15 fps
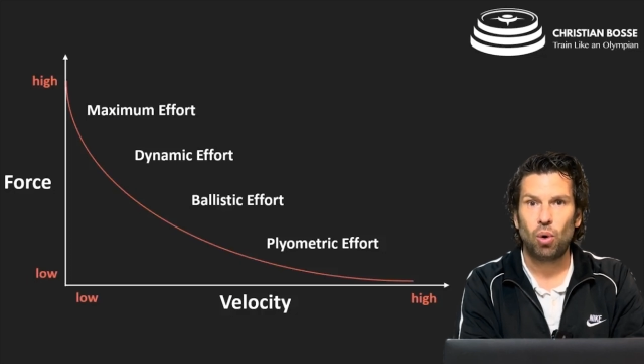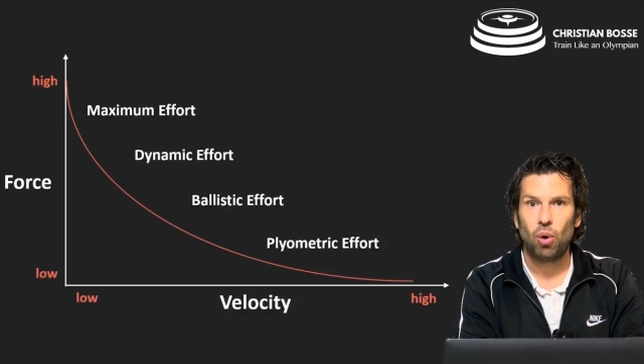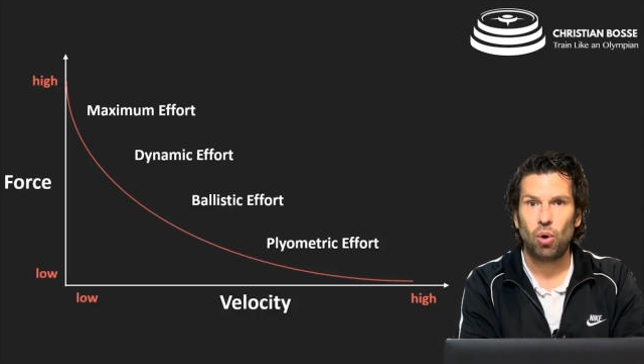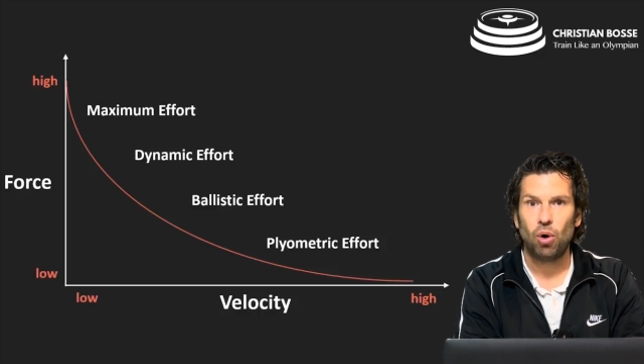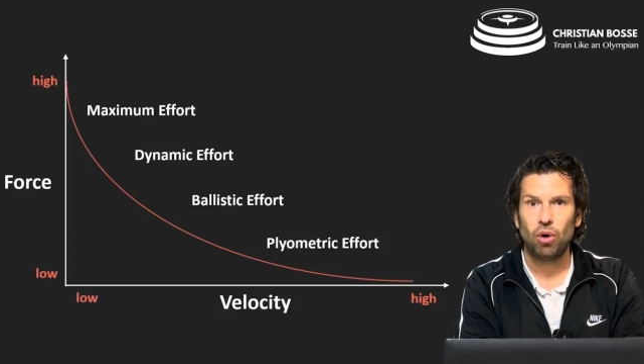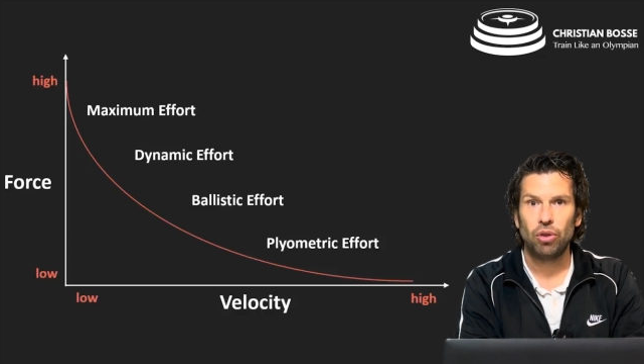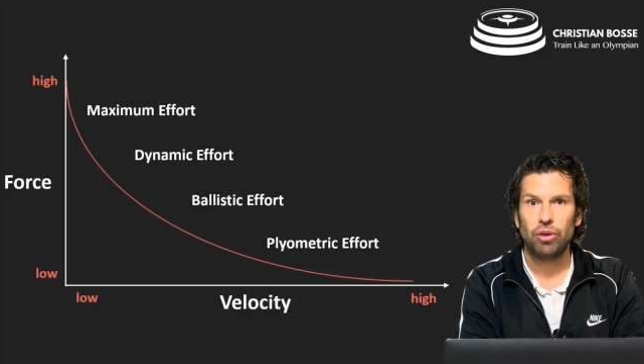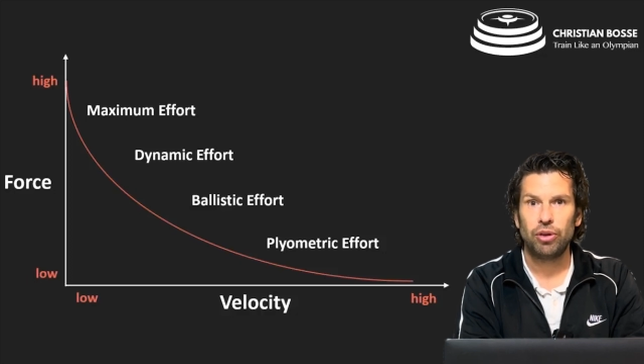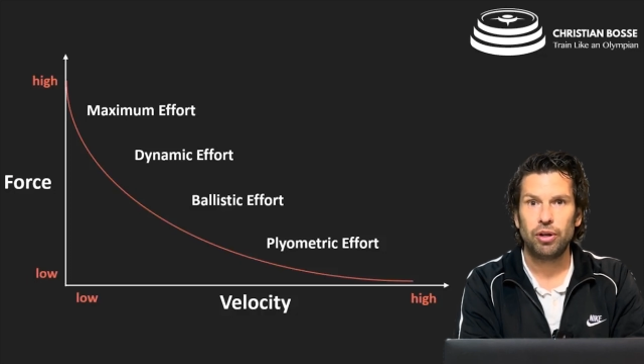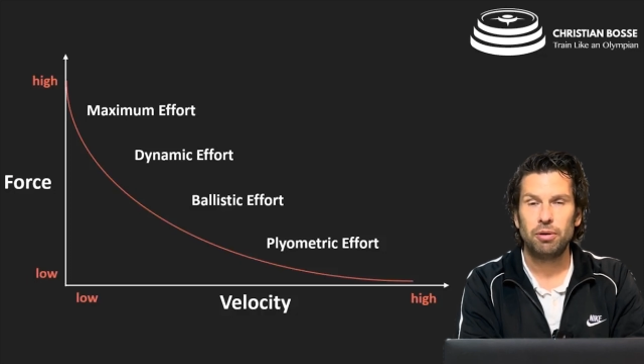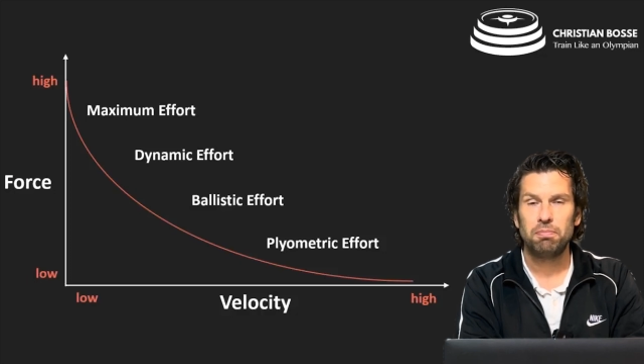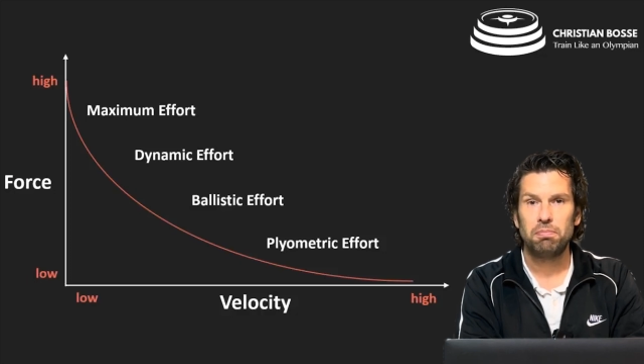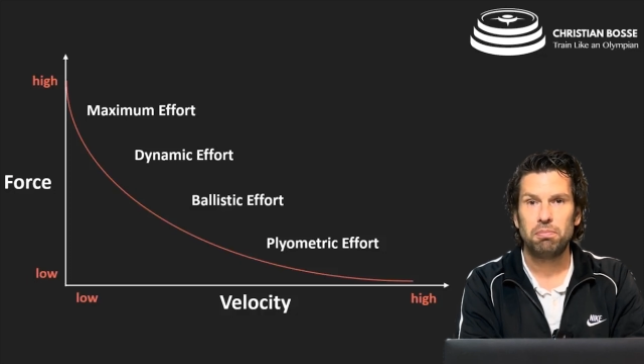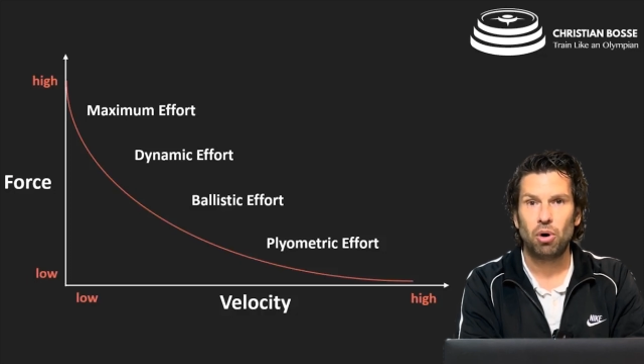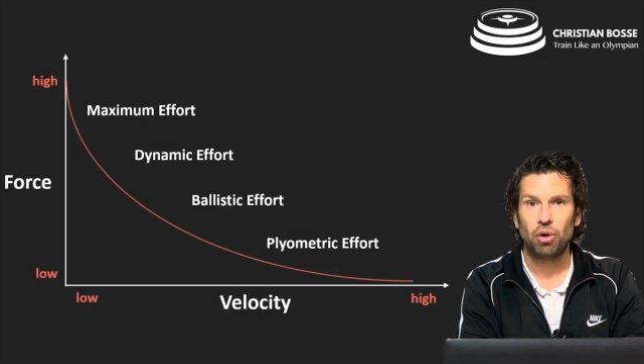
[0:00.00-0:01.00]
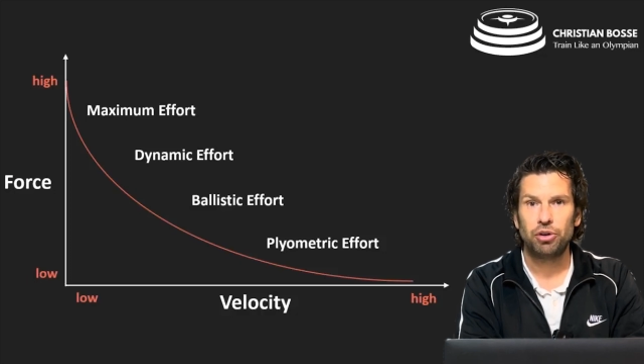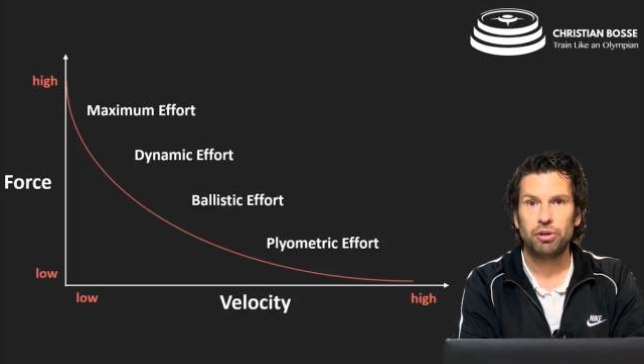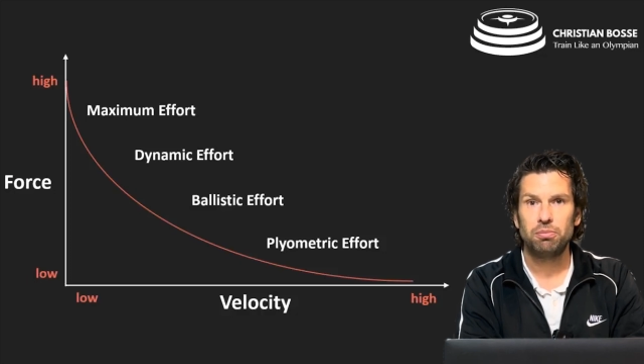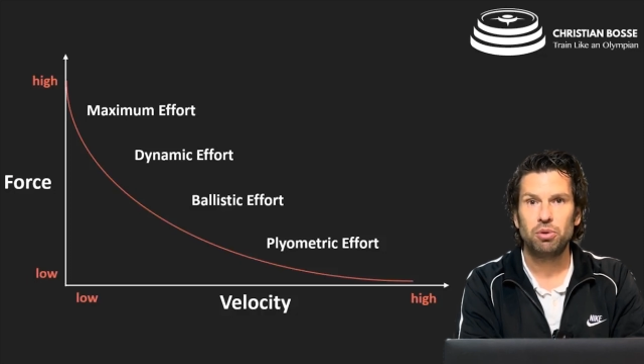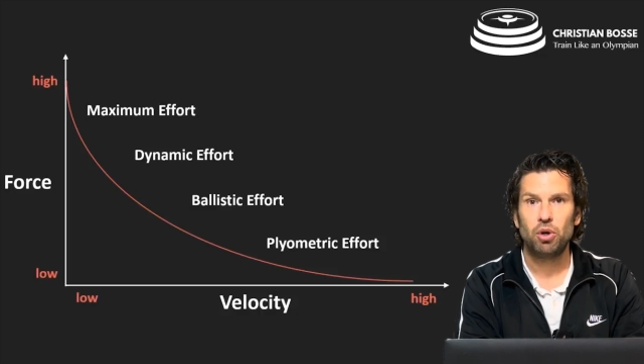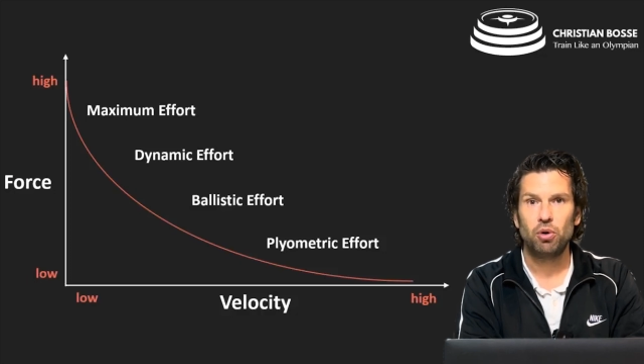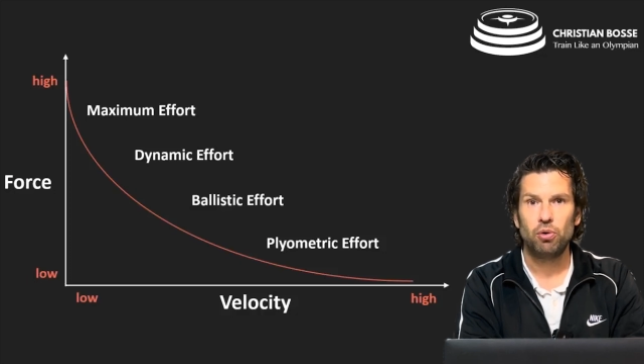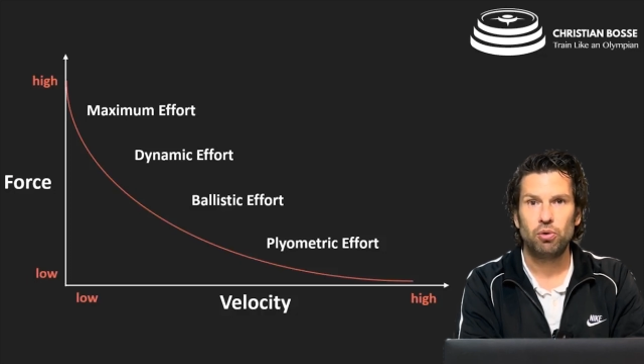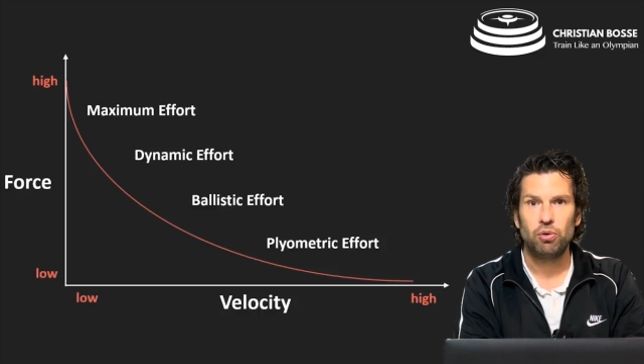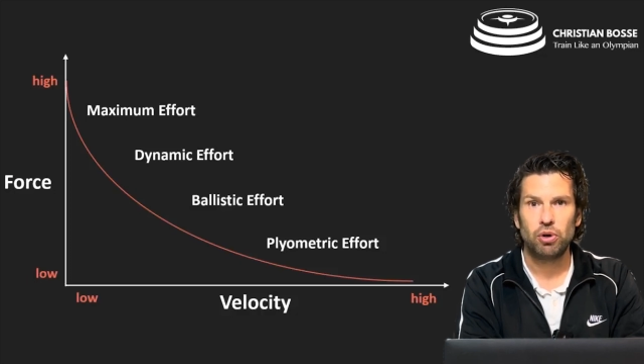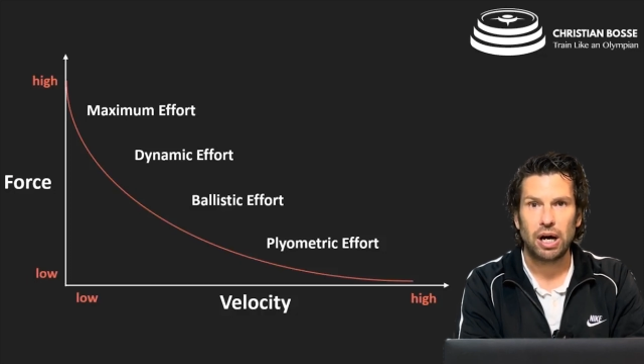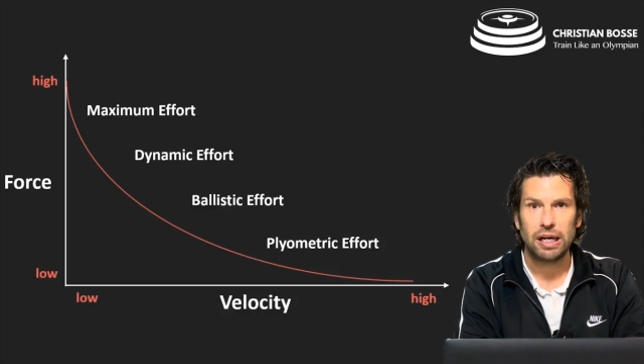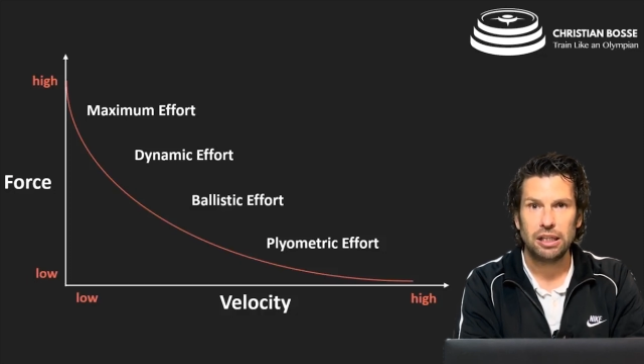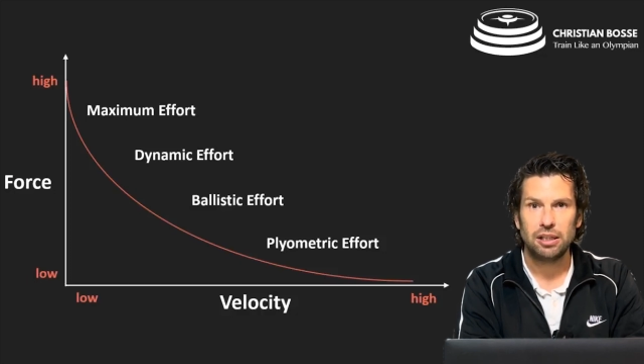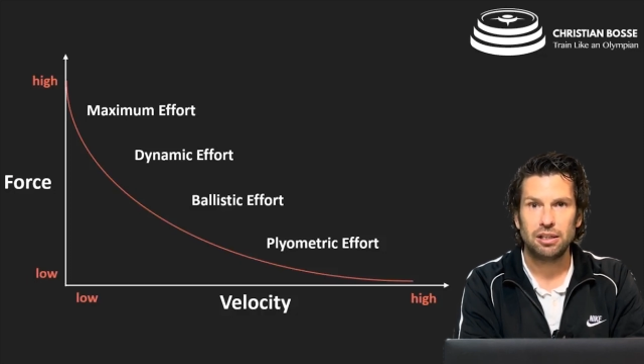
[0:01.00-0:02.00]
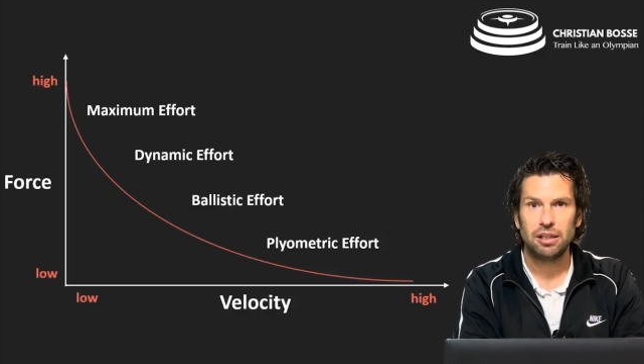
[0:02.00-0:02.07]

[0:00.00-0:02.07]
on the bottom right,